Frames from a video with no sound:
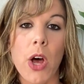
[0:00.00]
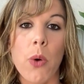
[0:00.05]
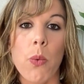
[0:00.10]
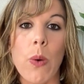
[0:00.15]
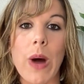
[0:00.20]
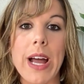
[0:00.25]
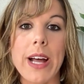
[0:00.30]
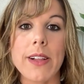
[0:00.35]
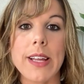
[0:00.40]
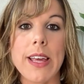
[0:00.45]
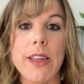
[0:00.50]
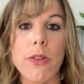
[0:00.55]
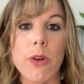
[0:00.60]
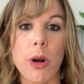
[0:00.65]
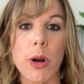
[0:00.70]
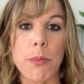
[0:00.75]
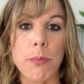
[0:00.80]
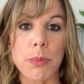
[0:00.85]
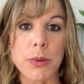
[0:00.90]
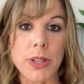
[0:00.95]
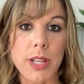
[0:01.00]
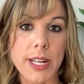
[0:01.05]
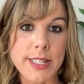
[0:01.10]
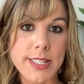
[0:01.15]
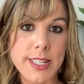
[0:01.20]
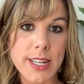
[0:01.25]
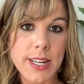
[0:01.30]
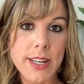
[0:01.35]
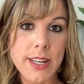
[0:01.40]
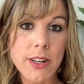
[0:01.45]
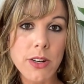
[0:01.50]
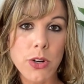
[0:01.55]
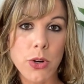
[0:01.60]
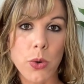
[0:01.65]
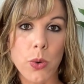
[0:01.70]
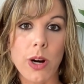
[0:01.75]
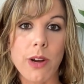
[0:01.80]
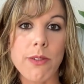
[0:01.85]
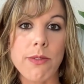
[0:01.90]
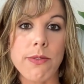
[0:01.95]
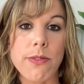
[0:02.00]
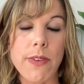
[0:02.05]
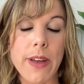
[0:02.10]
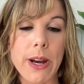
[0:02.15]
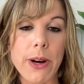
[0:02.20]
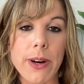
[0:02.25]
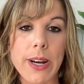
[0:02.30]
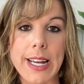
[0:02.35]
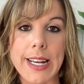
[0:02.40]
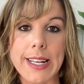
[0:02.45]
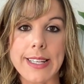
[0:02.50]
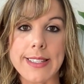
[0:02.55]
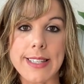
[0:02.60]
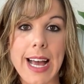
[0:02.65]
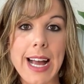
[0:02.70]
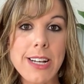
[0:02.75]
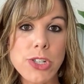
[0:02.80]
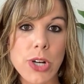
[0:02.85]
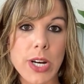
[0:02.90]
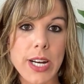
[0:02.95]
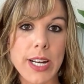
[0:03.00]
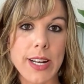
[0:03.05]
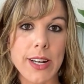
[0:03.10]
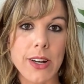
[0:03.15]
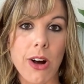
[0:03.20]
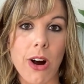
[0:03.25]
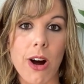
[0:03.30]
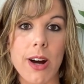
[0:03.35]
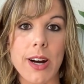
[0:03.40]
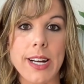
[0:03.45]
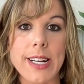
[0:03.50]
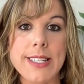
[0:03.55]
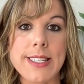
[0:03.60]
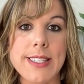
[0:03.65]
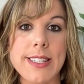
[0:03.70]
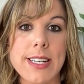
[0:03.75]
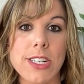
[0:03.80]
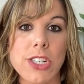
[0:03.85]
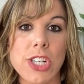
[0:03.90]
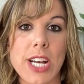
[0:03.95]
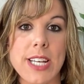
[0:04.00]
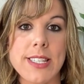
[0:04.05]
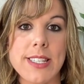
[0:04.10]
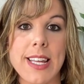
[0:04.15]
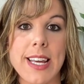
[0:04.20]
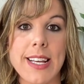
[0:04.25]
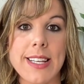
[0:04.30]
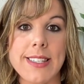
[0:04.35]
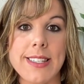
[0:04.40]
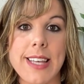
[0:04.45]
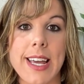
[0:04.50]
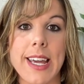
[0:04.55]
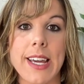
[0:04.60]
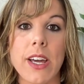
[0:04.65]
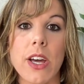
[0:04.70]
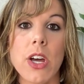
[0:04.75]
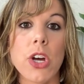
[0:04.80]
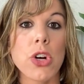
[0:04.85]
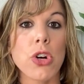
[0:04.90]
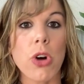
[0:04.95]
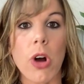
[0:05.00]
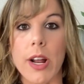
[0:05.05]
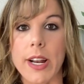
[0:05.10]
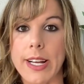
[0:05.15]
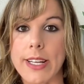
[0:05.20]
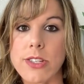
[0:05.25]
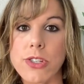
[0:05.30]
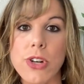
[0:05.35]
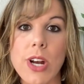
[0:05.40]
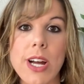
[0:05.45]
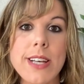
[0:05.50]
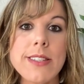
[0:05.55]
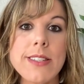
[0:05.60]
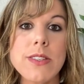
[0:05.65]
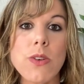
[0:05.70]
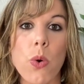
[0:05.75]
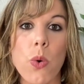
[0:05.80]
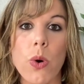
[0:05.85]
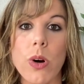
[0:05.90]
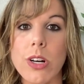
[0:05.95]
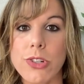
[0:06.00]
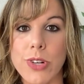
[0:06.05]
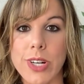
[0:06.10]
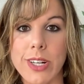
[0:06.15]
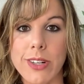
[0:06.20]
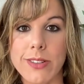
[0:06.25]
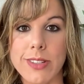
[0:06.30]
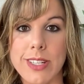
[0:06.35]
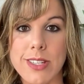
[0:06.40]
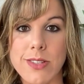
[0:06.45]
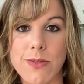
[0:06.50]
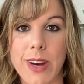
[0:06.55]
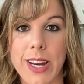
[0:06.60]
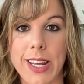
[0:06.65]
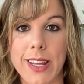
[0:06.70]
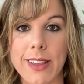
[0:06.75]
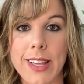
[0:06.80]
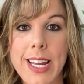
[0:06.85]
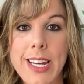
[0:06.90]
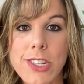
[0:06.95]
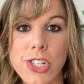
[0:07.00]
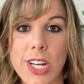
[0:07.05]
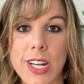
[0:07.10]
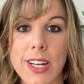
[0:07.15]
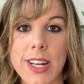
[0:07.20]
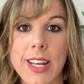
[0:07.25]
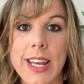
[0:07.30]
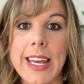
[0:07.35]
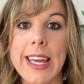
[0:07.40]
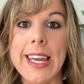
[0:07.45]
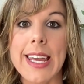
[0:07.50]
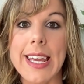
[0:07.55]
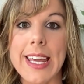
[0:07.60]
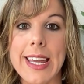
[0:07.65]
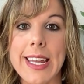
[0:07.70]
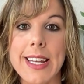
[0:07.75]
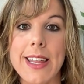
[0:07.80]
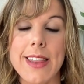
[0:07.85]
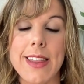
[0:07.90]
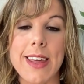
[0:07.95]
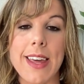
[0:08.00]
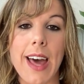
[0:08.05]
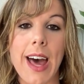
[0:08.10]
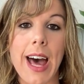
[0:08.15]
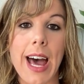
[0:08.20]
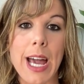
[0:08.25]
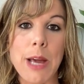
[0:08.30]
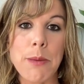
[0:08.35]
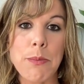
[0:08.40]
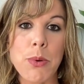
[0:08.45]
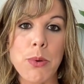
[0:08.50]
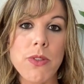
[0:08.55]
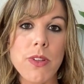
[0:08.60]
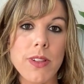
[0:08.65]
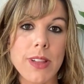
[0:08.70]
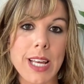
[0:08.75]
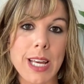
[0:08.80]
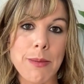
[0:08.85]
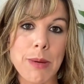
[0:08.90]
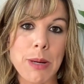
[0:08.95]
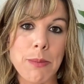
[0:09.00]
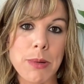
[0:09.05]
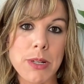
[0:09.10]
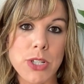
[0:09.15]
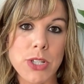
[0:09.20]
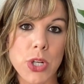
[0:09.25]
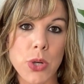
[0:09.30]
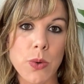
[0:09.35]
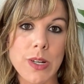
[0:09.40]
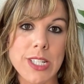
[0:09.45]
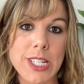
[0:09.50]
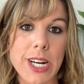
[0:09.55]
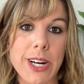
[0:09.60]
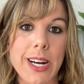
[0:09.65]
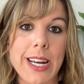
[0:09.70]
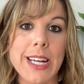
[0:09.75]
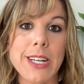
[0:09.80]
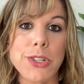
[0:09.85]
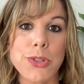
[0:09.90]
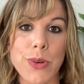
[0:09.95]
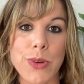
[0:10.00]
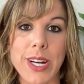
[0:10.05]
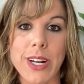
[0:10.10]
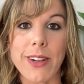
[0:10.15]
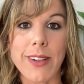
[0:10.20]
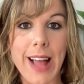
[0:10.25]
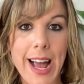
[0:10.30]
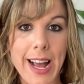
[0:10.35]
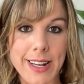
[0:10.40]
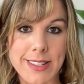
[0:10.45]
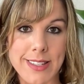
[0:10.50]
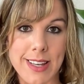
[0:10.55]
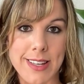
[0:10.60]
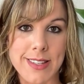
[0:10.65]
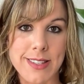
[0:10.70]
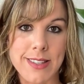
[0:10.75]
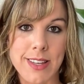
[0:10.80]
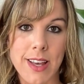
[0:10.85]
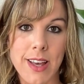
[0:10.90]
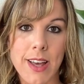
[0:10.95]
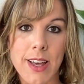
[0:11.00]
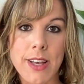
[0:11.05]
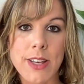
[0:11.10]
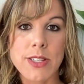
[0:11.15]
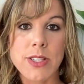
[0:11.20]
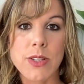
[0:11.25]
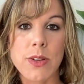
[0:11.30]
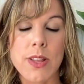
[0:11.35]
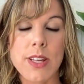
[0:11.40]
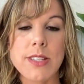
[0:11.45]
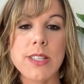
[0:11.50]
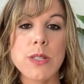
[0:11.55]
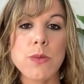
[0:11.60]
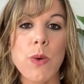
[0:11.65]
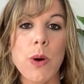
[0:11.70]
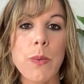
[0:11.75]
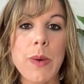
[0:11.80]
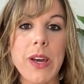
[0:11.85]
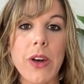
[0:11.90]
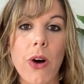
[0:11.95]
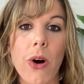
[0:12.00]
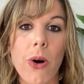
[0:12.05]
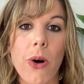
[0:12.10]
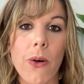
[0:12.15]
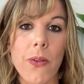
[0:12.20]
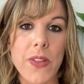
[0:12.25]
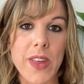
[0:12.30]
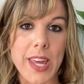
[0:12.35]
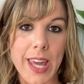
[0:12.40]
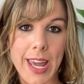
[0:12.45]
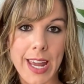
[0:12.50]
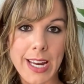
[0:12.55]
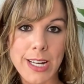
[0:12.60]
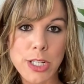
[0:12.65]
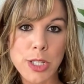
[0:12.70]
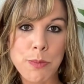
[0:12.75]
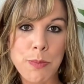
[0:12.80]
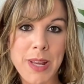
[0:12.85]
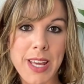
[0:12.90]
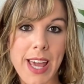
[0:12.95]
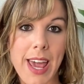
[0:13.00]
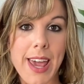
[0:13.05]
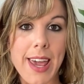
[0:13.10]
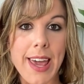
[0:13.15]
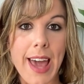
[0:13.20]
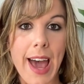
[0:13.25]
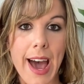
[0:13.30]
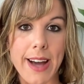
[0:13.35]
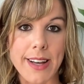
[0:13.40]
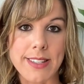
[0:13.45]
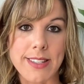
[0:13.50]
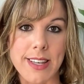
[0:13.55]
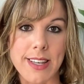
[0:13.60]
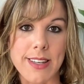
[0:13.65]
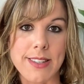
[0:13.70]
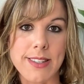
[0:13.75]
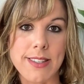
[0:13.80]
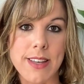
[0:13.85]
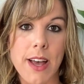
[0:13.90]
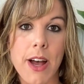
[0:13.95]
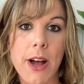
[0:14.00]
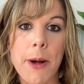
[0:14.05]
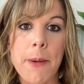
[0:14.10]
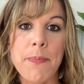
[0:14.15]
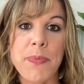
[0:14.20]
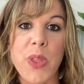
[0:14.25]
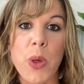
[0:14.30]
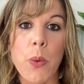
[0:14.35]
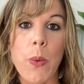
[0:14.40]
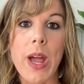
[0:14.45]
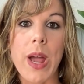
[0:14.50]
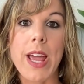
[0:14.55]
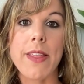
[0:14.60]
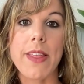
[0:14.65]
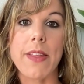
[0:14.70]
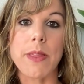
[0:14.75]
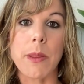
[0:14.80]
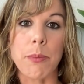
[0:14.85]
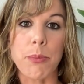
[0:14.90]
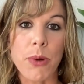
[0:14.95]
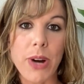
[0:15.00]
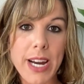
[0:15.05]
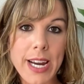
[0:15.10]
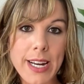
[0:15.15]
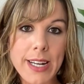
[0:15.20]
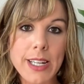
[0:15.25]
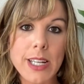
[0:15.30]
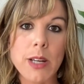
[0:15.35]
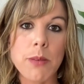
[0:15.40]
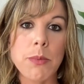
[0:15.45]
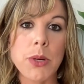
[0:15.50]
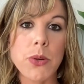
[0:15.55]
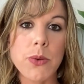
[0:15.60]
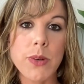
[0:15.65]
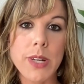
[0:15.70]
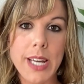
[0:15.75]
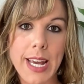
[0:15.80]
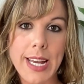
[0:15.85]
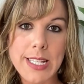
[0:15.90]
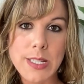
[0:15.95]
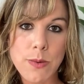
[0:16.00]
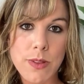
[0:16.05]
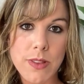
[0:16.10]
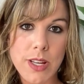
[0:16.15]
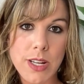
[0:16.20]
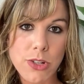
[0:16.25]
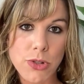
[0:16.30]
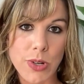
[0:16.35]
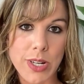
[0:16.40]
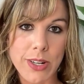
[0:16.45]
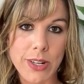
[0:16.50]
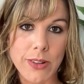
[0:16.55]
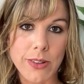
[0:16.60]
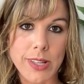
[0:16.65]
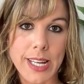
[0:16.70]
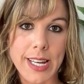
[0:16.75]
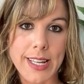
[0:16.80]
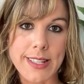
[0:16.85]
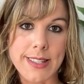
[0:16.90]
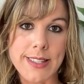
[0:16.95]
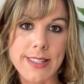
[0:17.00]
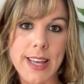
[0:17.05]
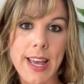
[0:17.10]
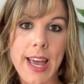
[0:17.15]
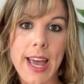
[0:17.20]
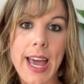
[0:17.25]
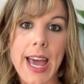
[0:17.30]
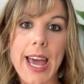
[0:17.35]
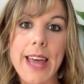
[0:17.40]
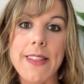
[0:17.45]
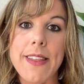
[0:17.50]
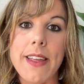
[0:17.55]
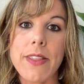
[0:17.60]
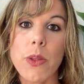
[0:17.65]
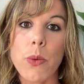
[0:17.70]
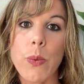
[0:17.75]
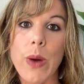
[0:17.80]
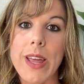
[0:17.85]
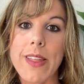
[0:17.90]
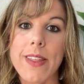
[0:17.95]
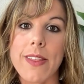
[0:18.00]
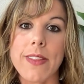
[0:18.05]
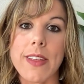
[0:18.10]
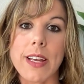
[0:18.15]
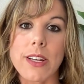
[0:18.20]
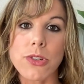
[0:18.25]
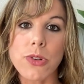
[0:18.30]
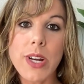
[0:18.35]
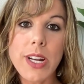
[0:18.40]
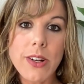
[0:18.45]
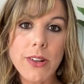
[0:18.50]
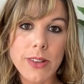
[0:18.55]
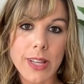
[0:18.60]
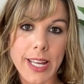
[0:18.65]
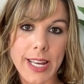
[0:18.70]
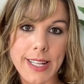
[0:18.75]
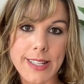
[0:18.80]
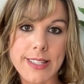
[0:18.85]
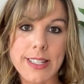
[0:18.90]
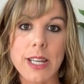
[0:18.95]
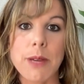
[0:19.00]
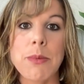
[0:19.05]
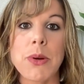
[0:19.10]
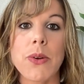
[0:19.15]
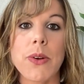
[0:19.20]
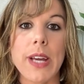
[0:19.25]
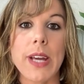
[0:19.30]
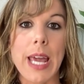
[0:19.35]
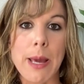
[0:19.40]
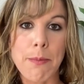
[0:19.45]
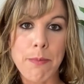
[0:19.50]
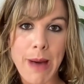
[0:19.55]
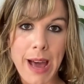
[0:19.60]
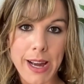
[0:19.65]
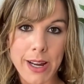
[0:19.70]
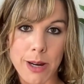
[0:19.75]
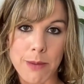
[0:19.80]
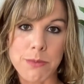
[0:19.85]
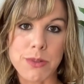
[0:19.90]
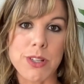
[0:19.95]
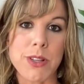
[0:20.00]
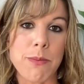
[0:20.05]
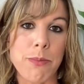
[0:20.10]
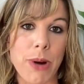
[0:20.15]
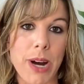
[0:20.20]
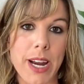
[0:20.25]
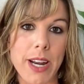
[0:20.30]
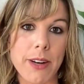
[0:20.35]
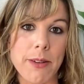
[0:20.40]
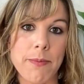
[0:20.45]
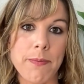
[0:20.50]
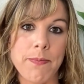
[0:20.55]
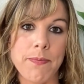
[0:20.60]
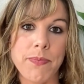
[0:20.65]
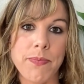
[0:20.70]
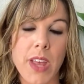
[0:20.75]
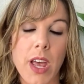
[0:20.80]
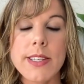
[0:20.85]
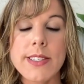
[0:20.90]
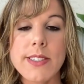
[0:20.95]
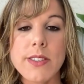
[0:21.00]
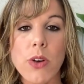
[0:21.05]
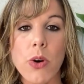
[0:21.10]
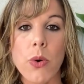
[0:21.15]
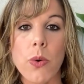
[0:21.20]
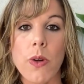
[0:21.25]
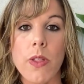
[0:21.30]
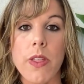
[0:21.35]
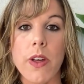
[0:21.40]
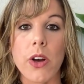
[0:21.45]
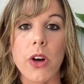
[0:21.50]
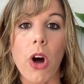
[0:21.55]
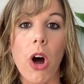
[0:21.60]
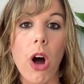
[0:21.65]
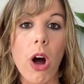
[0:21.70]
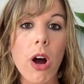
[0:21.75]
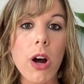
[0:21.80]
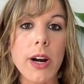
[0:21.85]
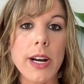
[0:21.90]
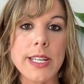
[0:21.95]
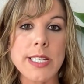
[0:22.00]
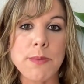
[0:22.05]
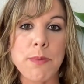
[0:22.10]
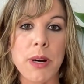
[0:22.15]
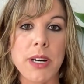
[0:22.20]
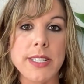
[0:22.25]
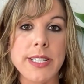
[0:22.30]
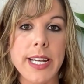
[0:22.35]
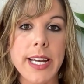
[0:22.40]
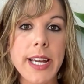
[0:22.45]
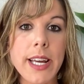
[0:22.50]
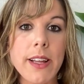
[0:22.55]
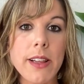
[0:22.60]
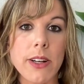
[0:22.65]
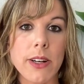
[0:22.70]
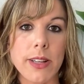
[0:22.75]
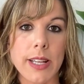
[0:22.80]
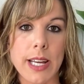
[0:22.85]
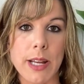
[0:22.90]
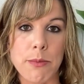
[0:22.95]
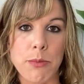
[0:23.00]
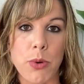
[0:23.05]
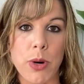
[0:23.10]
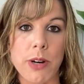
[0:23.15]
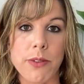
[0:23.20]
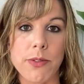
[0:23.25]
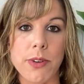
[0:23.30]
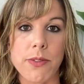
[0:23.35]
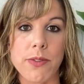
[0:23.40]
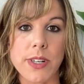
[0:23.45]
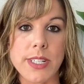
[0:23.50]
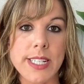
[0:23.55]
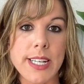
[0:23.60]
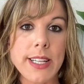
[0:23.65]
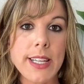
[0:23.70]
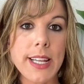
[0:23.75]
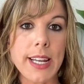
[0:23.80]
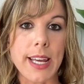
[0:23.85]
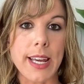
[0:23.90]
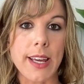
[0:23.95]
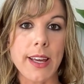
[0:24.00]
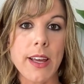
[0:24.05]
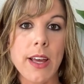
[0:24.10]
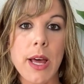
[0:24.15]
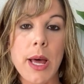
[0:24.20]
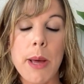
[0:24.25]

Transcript: while either a blunted or a very exaggerated CAR can suggest things like chronic stress or adrenal dysregulation in the hypothalamic pituitary adrenal axis. So, this is what we call the HPA axis, the way that the brain communicates with the adrenal glands, and then the way that the adrenal glands communicate back up to the brain. So, the CAR is particularly important for fertility